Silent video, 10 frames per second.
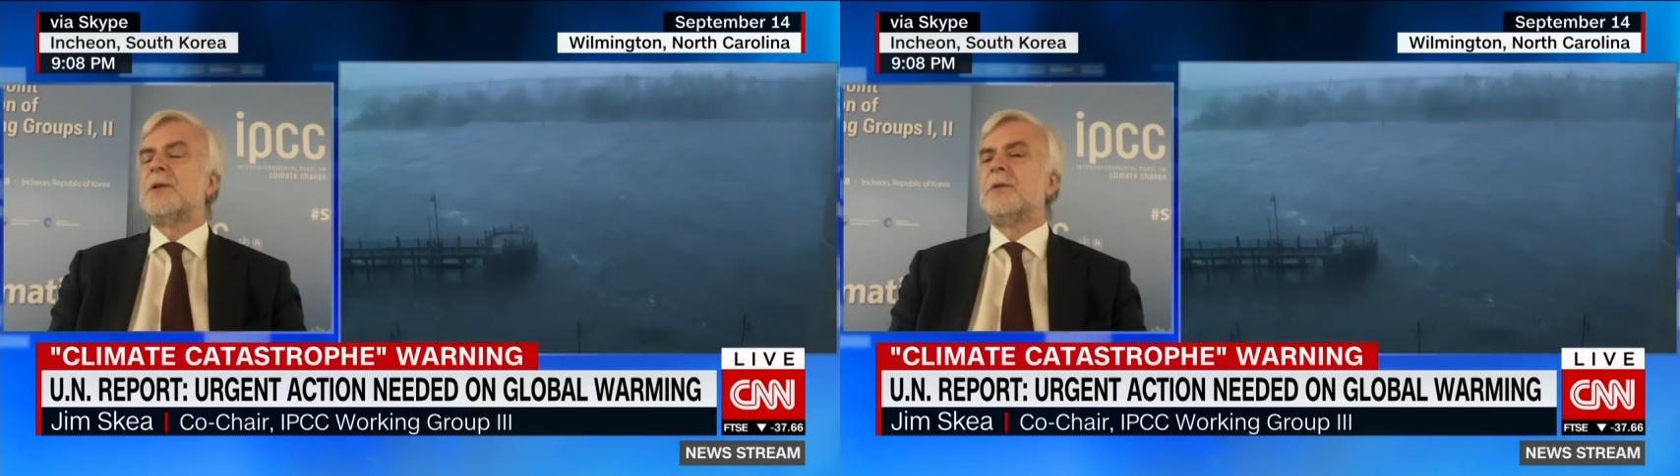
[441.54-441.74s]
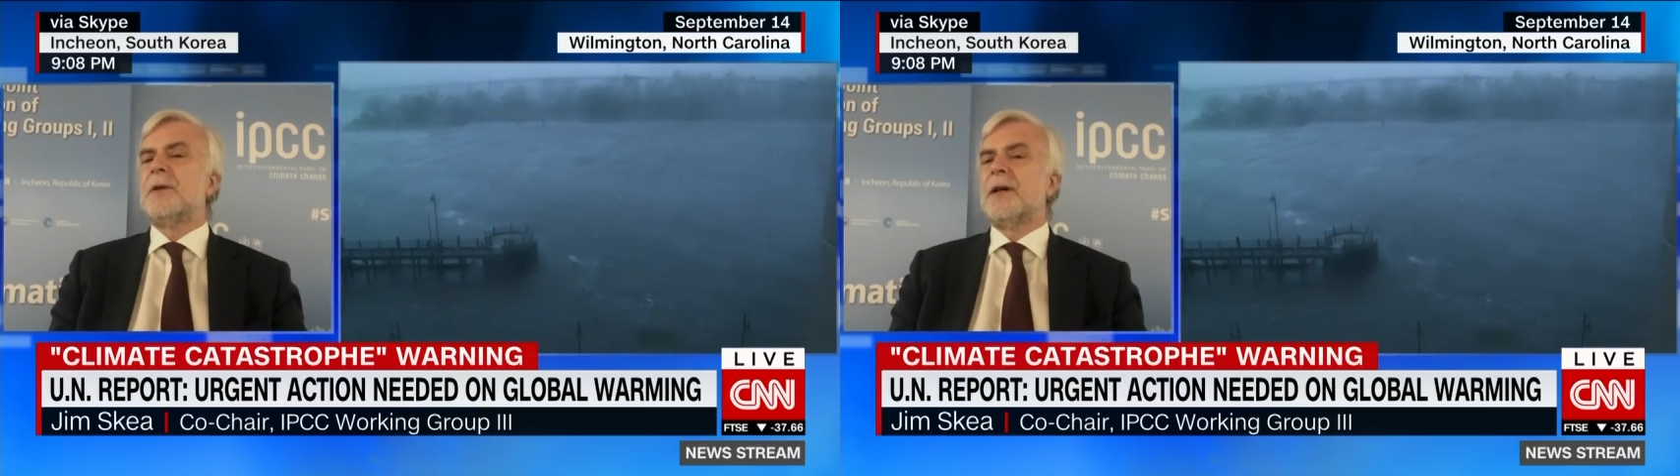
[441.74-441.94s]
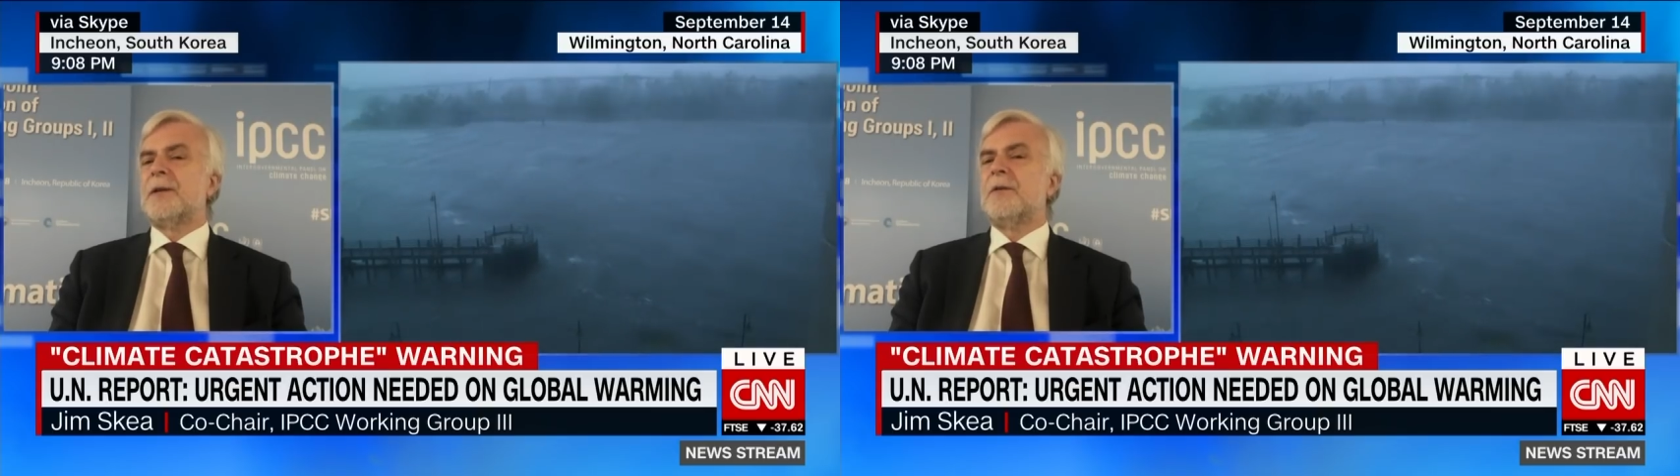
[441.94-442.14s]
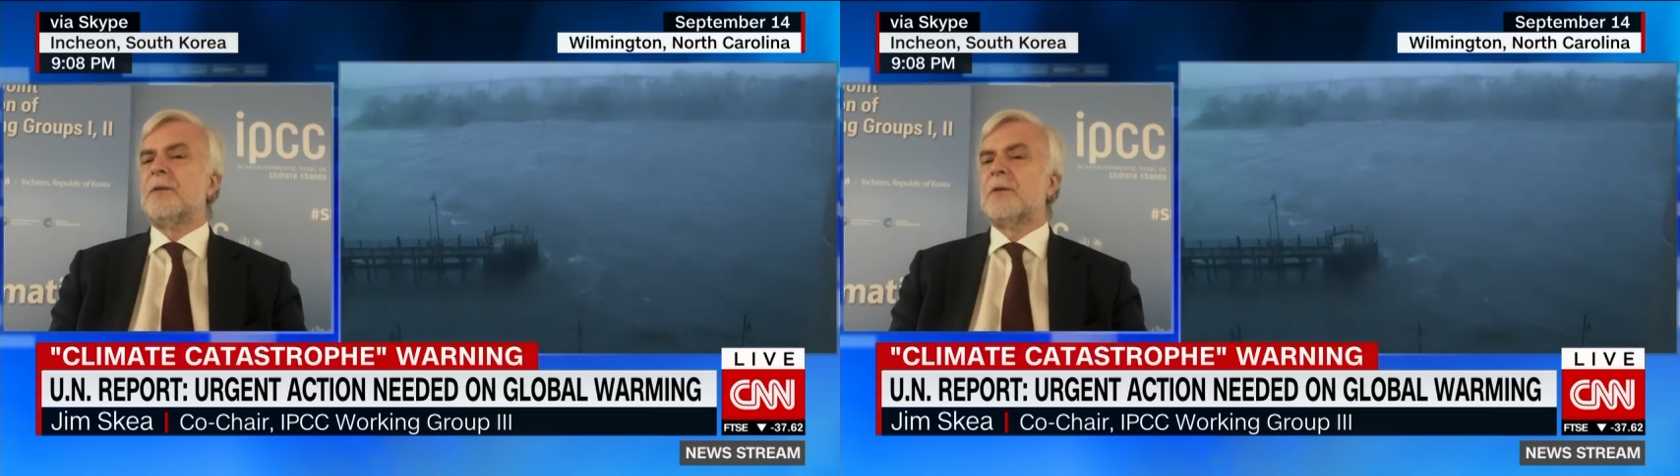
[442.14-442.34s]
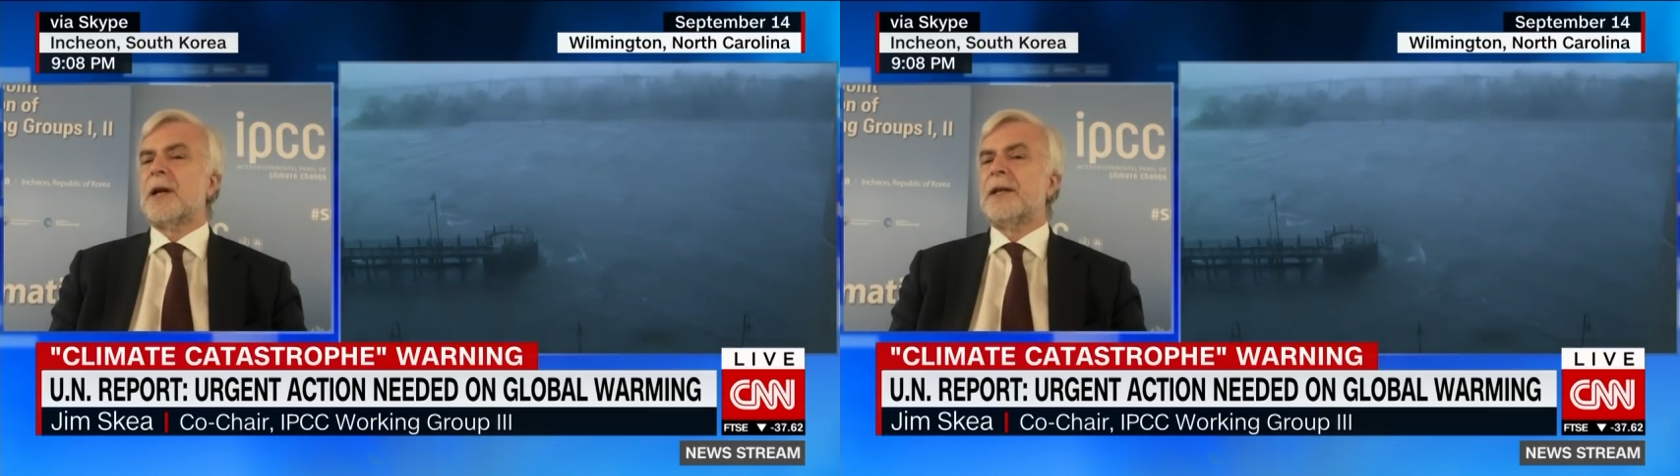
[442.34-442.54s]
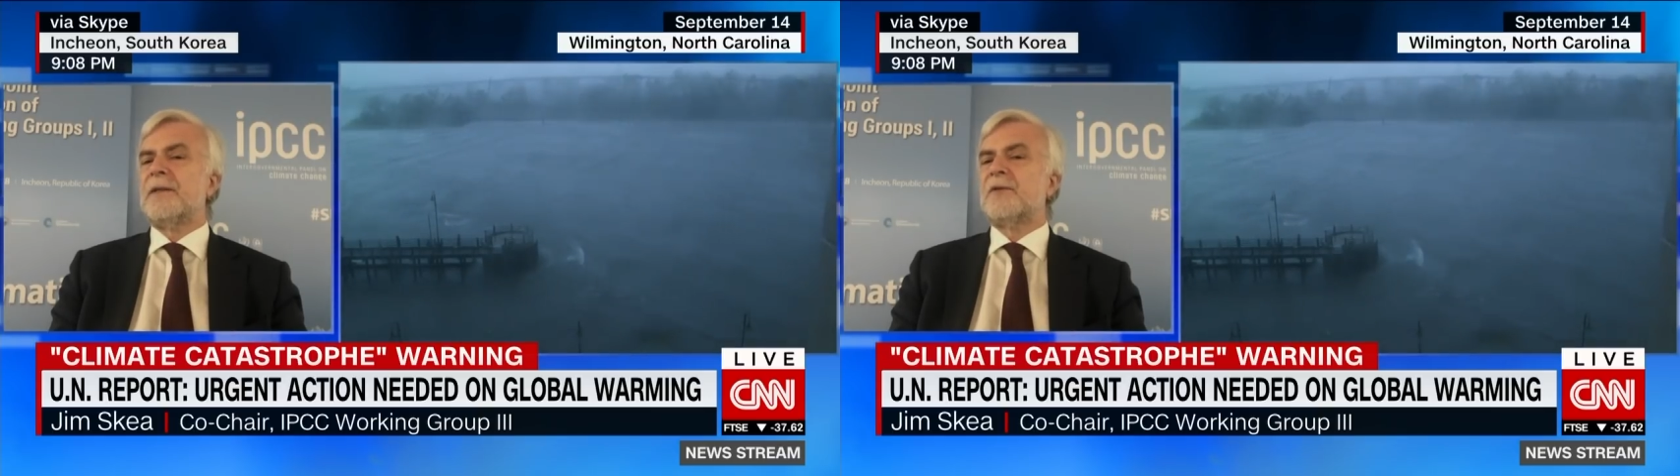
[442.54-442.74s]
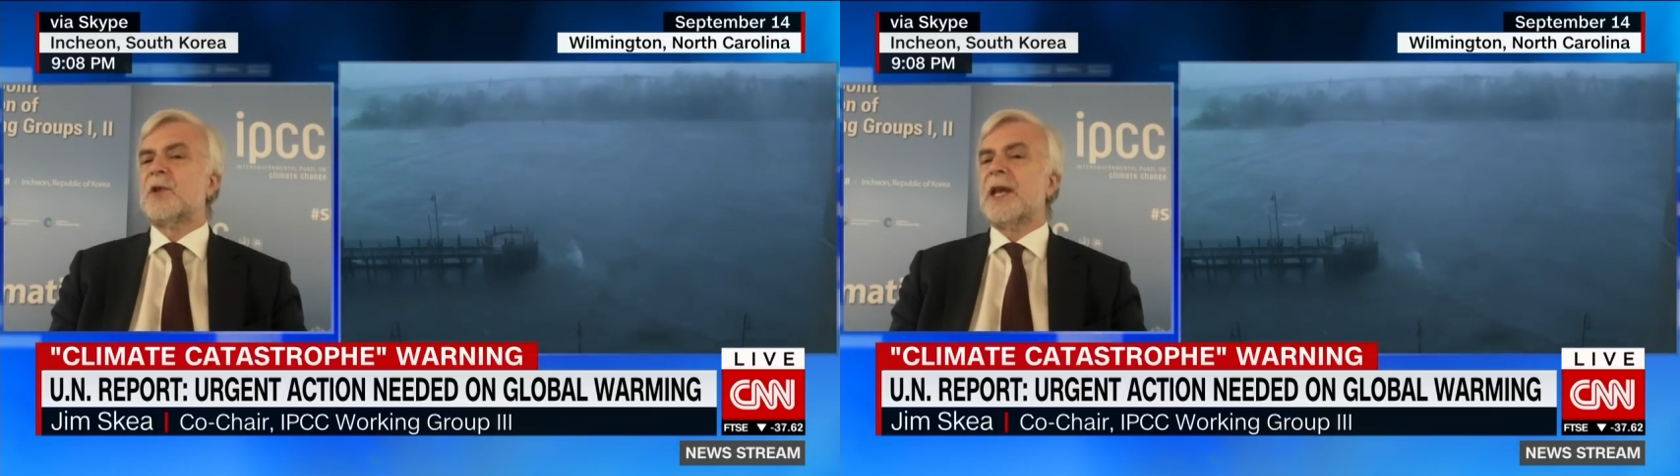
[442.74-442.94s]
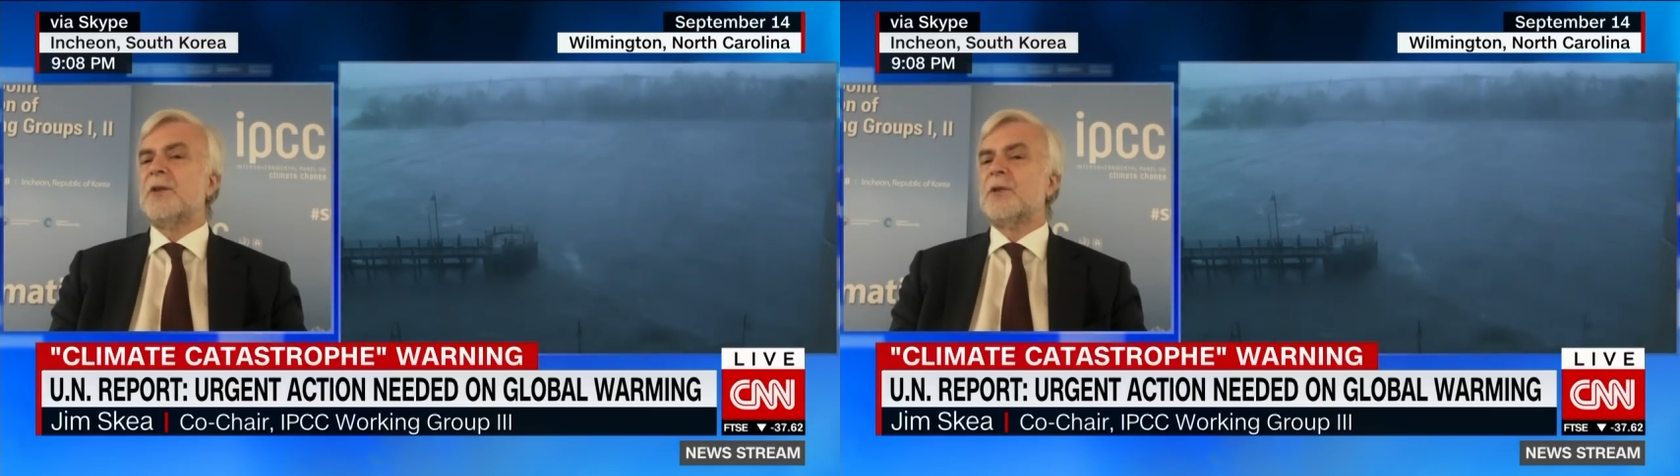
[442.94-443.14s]
to kind of
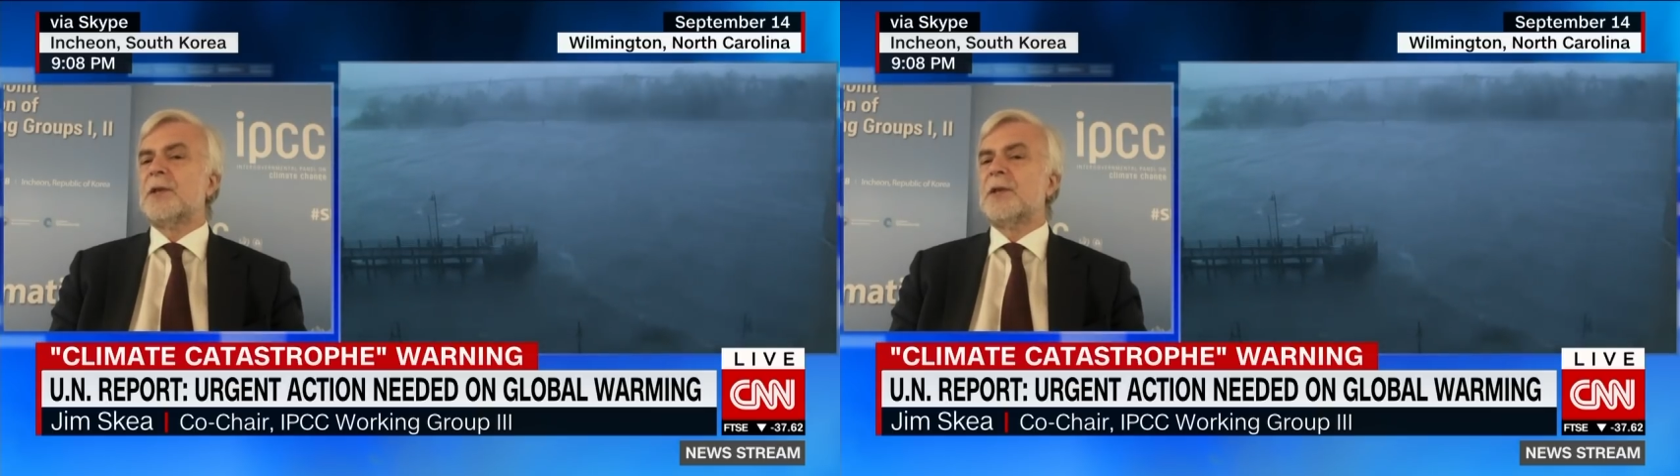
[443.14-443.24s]
change